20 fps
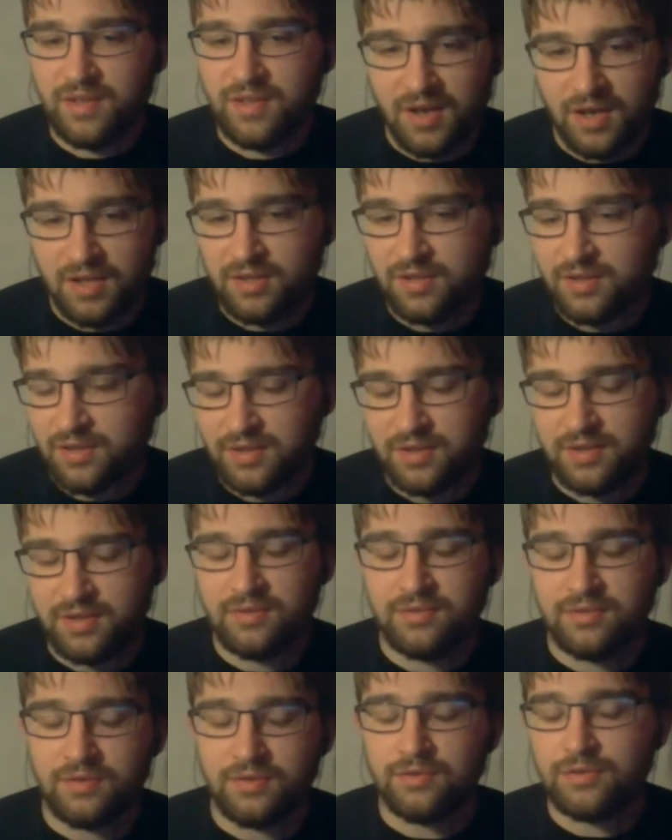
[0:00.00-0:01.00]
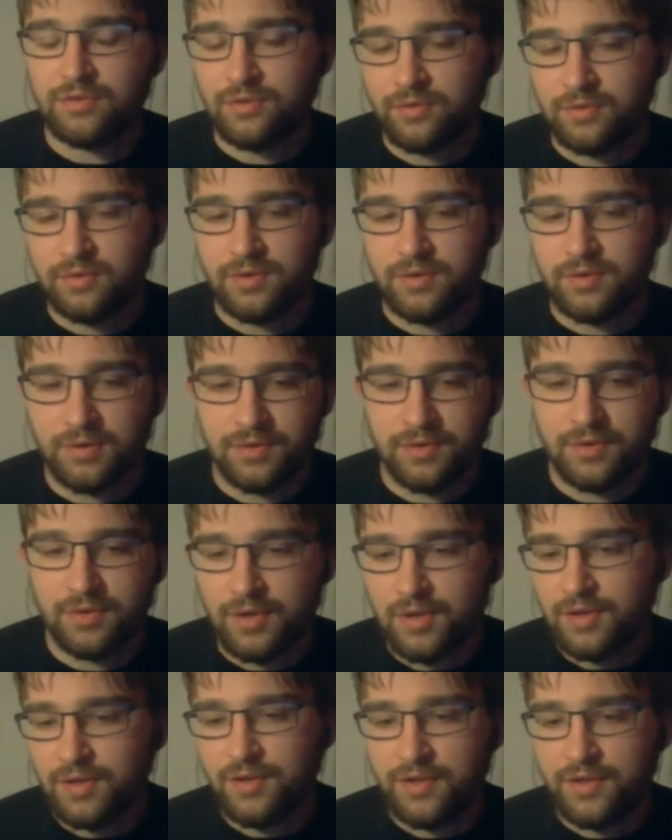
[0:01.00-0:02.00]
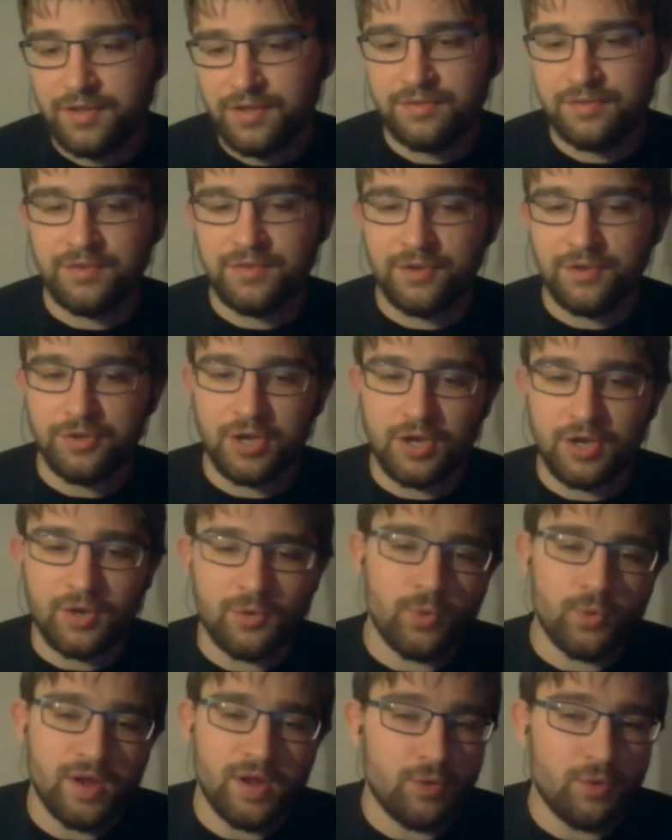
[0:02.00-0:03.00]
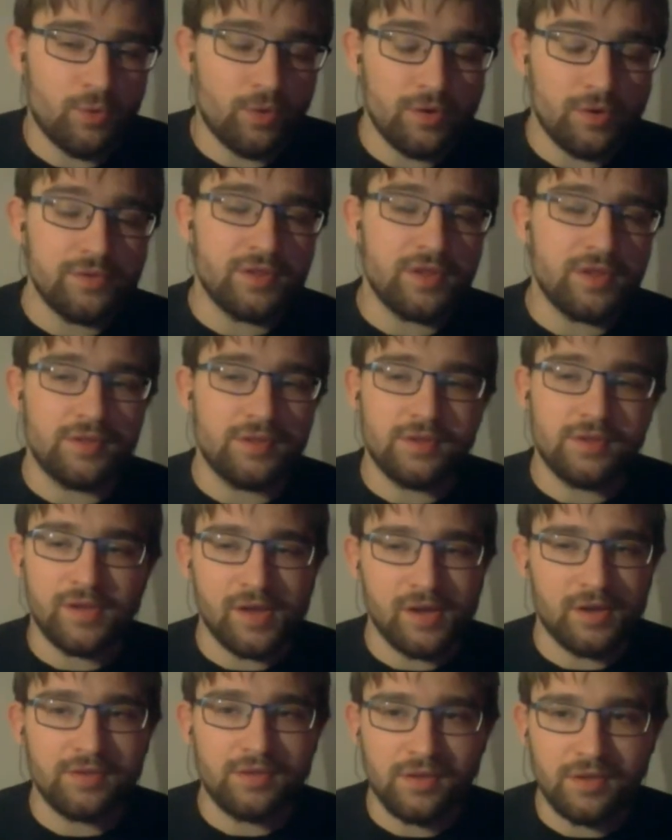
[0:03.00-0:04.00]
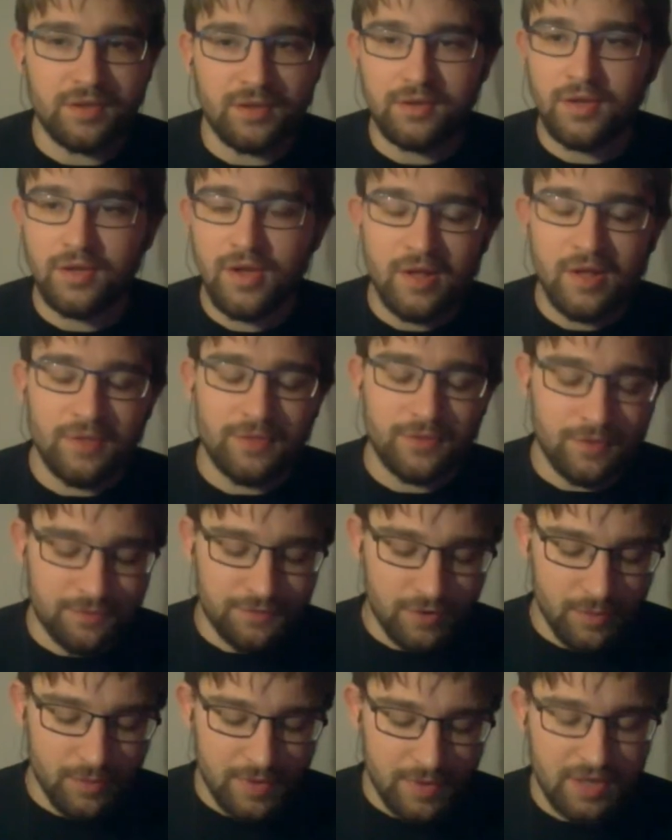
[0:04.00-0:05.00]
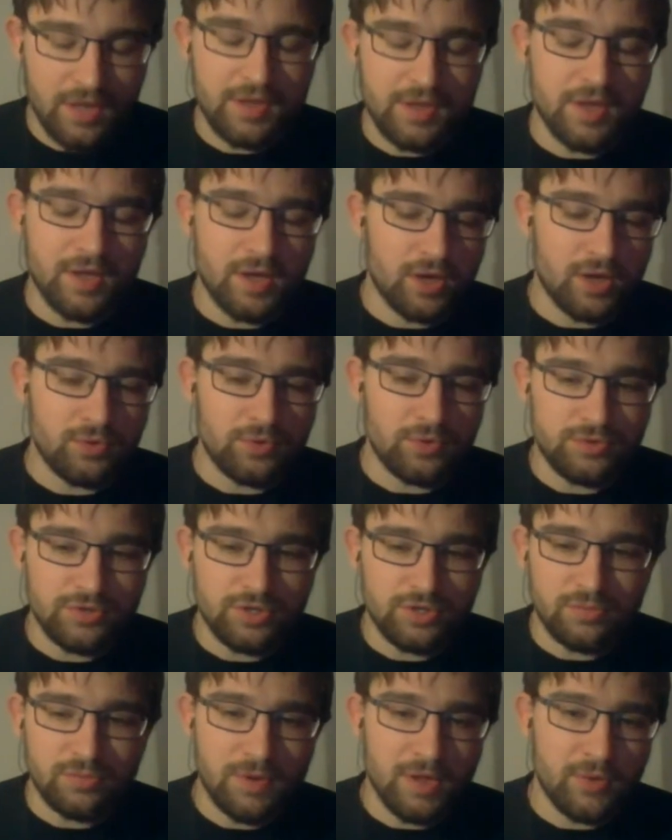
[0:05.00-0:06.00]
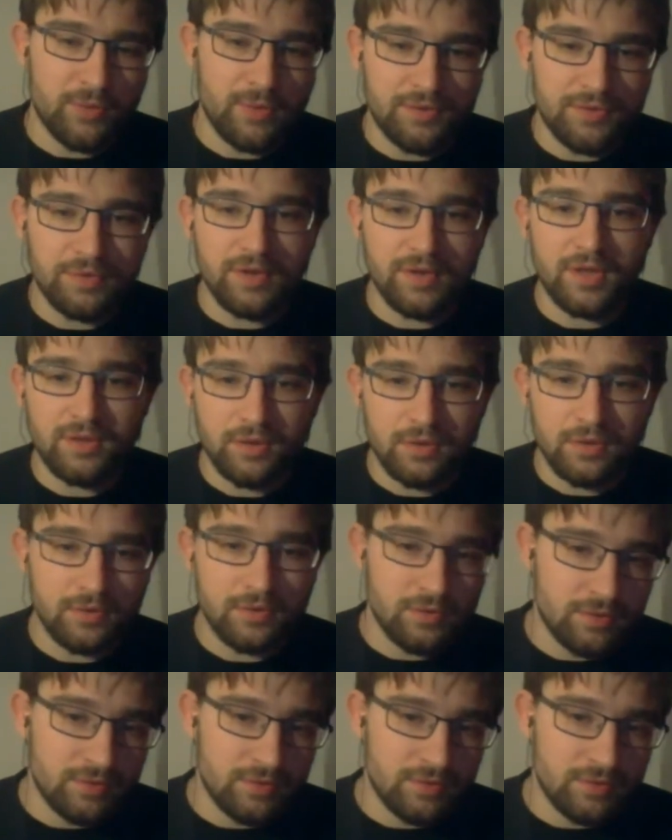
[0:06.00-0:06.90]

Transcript: Yara tree is also it's the other way around, and yeah, I think the Foreman and Yara could just play well together.